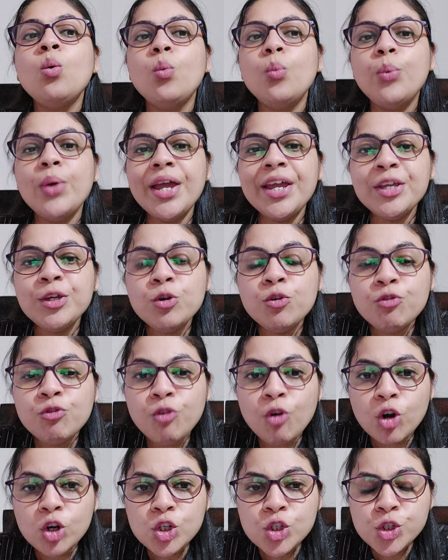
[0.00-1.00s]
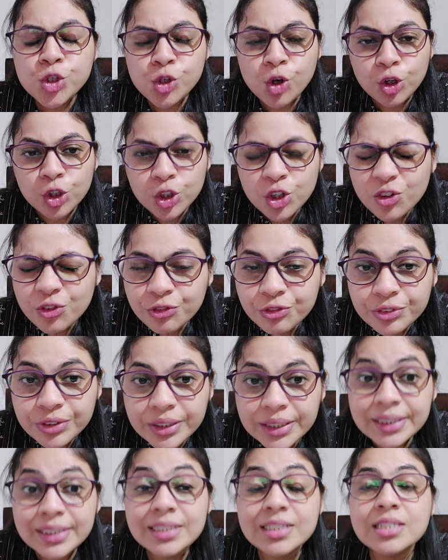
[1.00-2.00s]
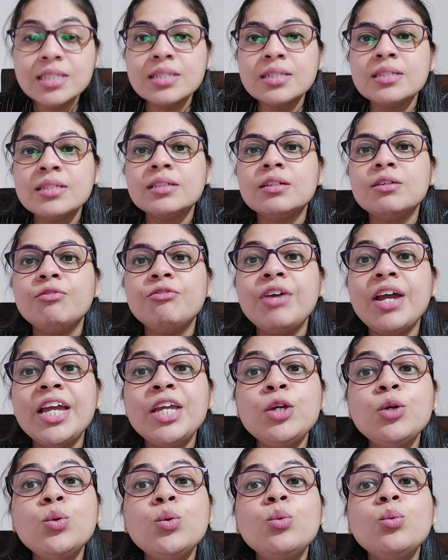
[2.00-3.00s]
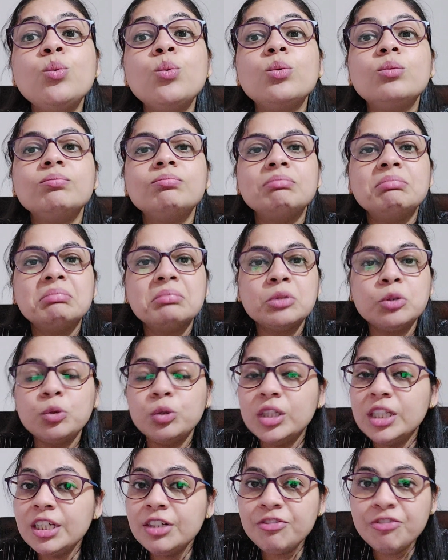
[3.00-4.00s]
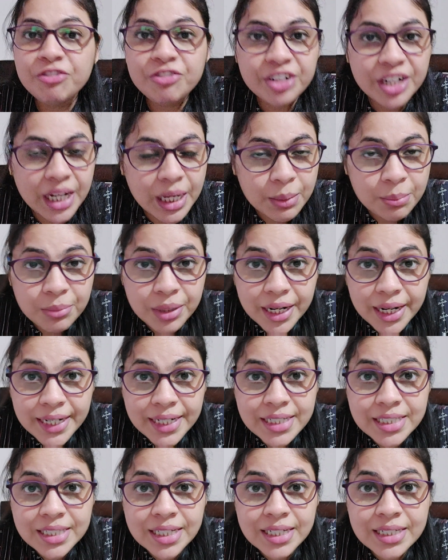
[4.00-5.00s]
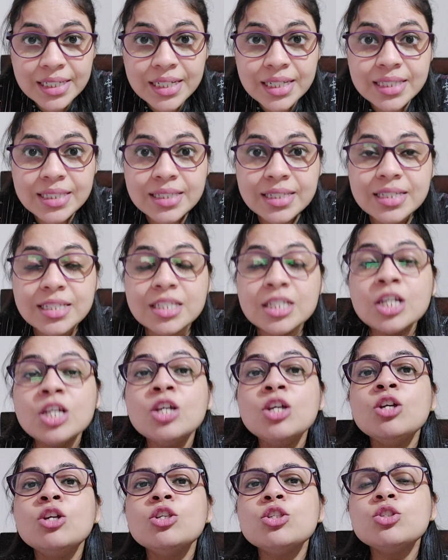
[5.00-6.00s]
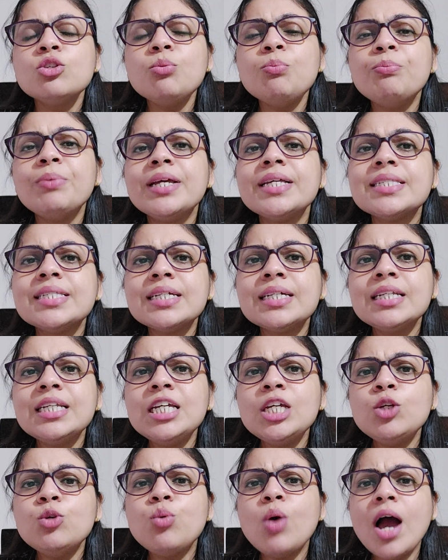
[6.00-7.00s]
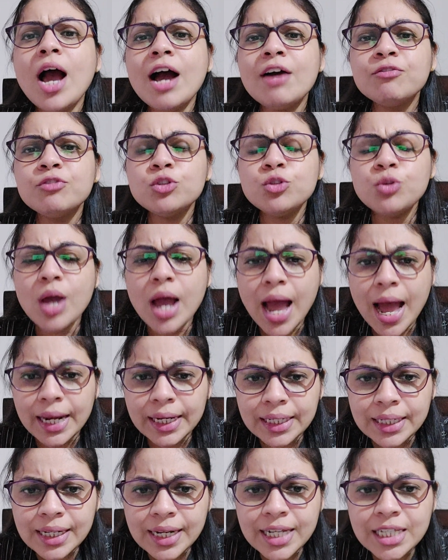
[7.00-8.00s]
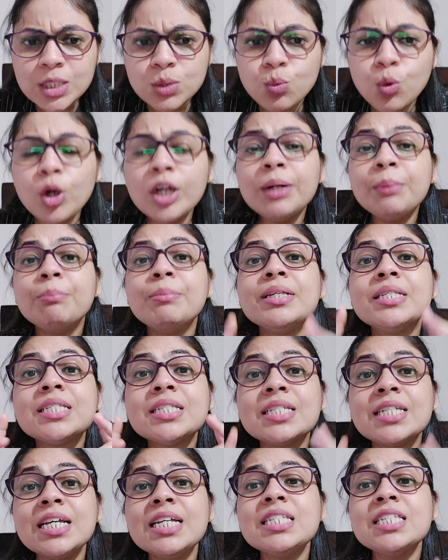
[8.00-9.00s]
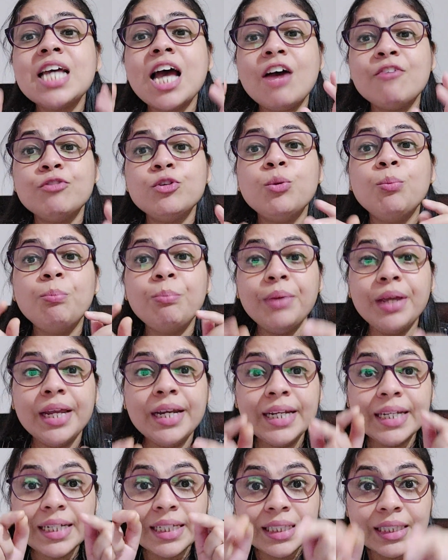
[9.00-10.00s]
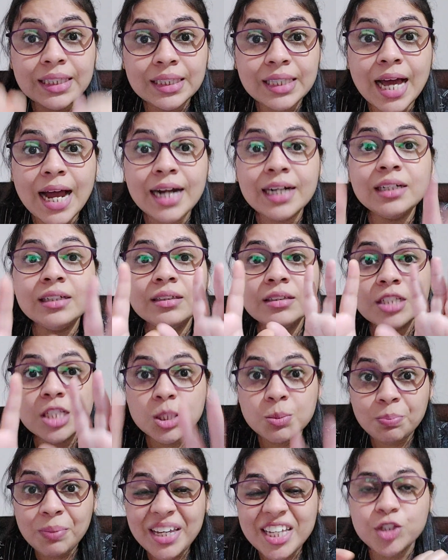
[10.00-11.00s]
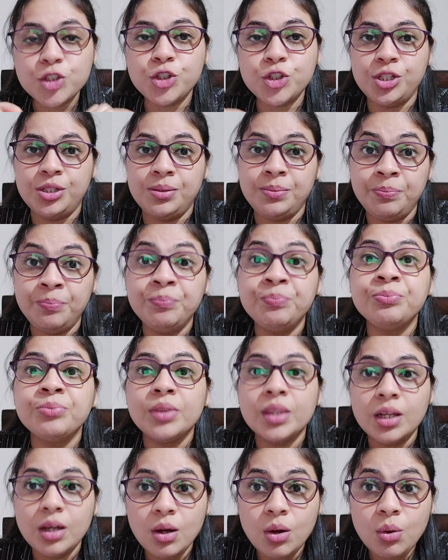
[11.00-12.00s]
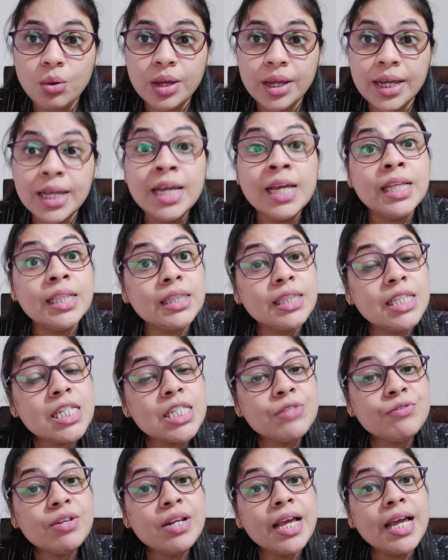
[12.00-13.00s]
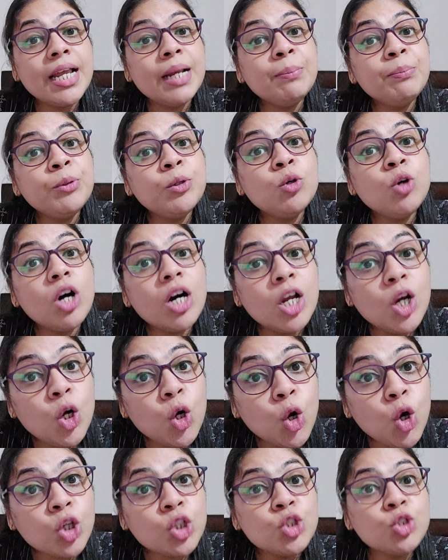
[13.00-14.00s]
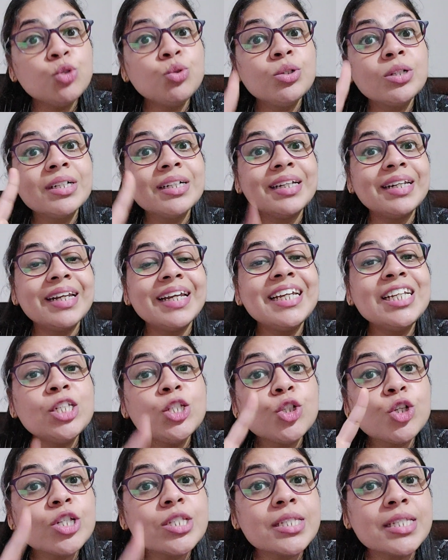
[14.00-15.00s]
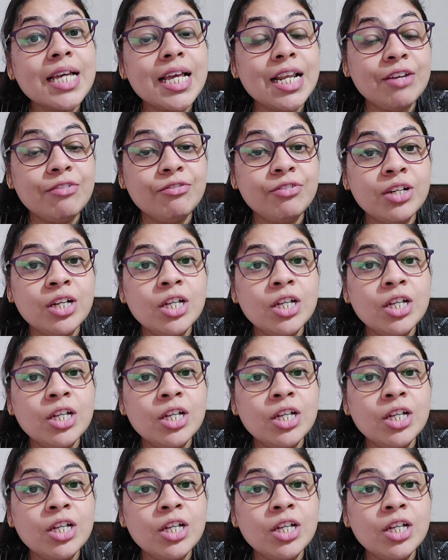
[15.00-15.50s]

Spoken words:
where you fall short of words, where you couldn't frame right sentences. So basically you have to analyze what mistakes have you made in that speech. Okay, this will help you a lot to correct yourself.